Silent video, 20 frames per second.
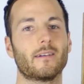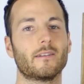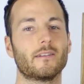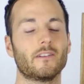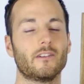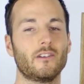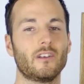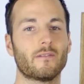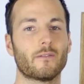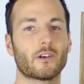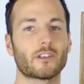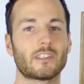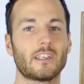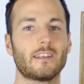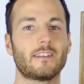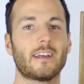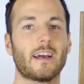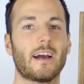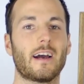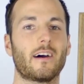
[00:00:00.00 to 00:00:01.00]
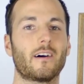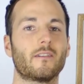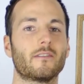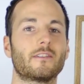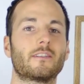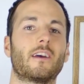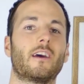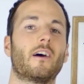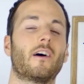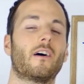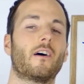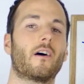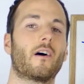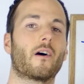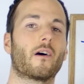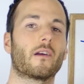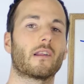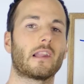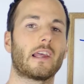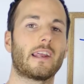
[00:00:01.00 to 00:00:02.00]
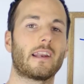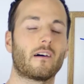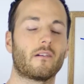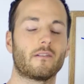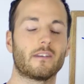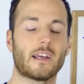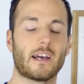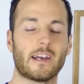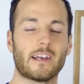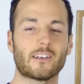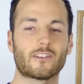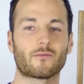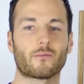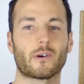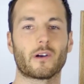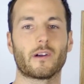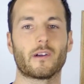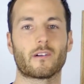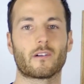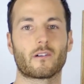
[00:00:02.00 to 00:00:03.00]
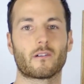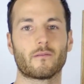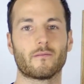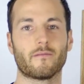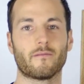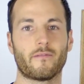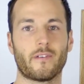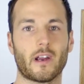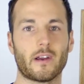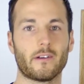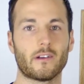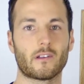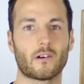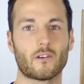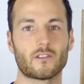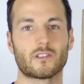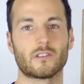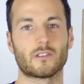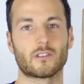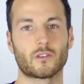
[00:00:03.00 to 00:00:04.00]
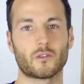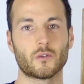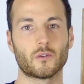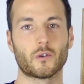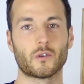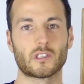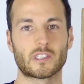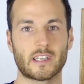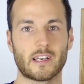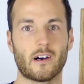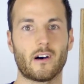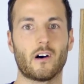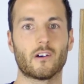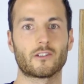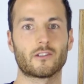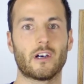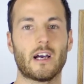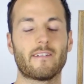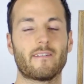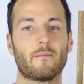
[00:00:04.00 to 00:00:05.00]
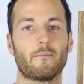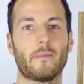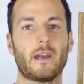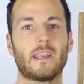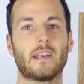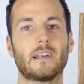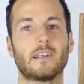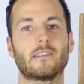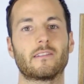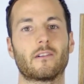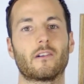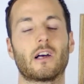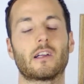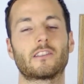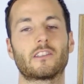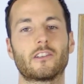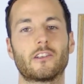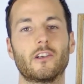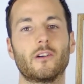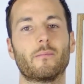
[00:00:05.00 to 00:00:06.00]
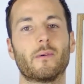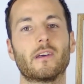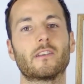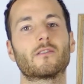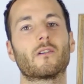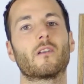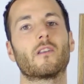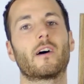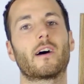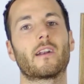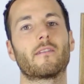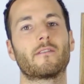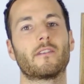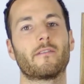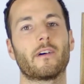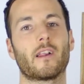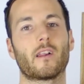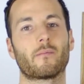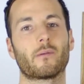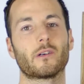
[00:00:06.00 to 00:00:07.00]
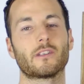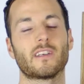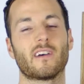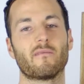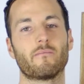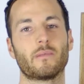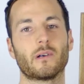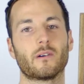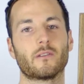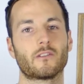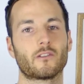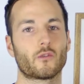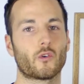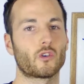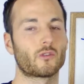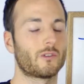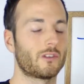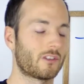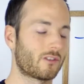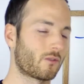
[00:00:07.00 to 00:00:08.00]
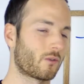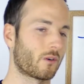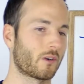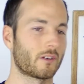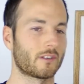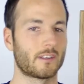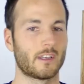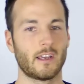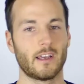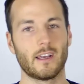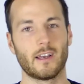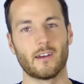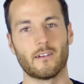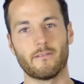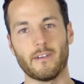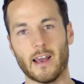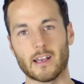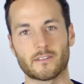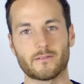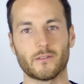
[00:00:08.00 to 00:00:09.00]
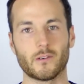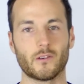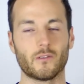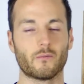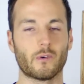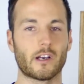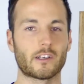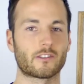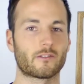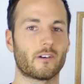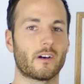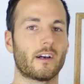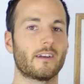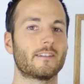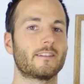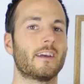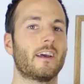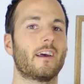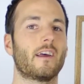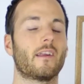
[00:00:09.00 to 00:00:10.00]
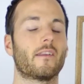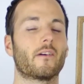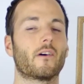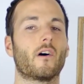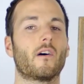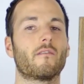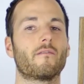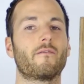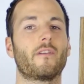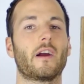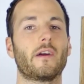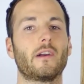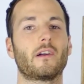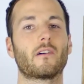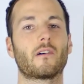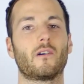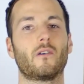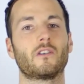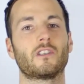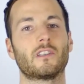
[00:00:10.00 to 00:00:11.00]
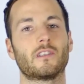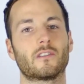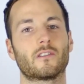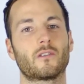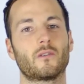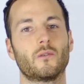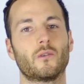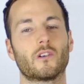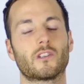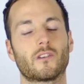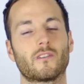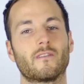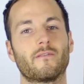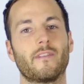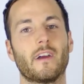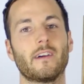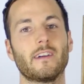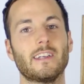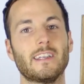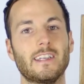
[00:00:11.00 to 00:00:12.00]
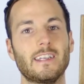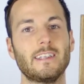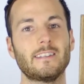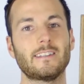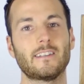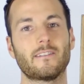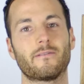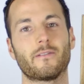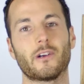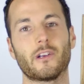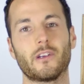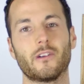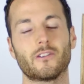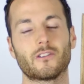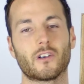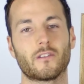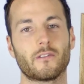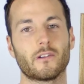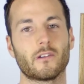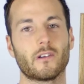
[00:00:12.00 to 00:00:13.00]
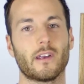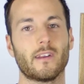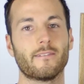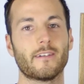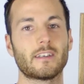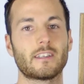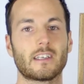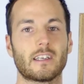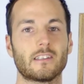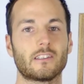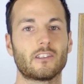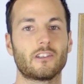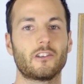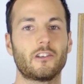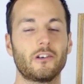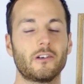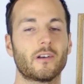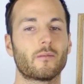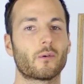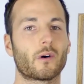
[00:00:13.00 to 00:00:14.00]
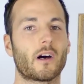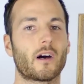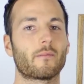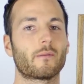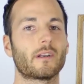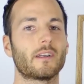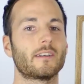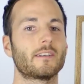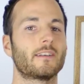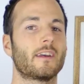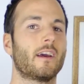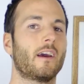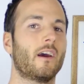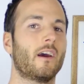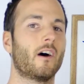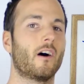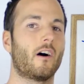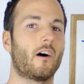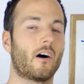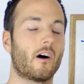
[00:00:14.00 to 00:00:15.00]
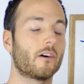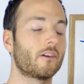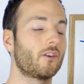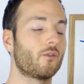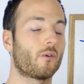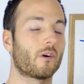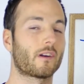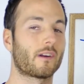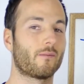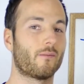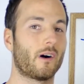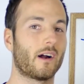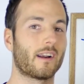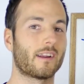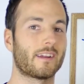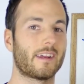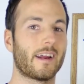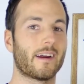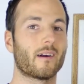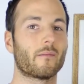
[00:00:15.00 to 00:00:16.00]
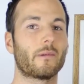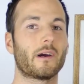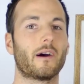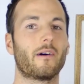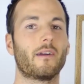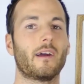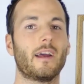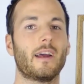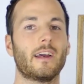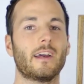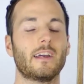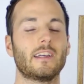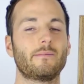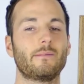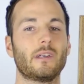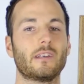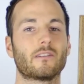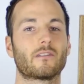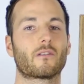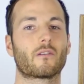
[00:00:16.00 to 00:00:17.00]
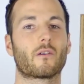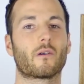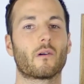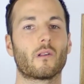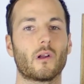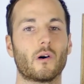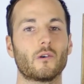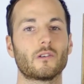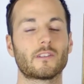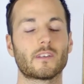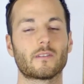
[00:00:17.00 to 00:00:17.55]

University towns are laid out nice, where very close to the schools, they also have amenities. They're not stupid. So a lot of developers have built grocery stores, fast food restaurants. They're all very close to the school, so it's very easy for you. So if you're investing in student properties, all you want to care about is being as close